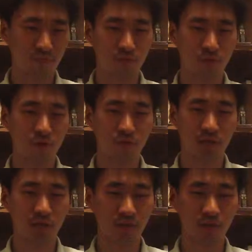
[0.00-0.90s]
though,
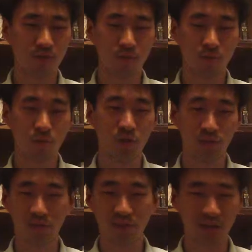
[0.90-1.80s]
not not two or one,
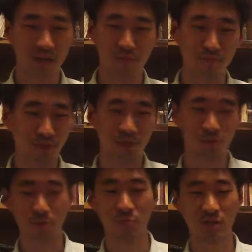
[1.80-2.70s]
because I haven't played
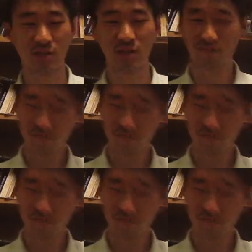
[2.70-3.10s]
two or one. I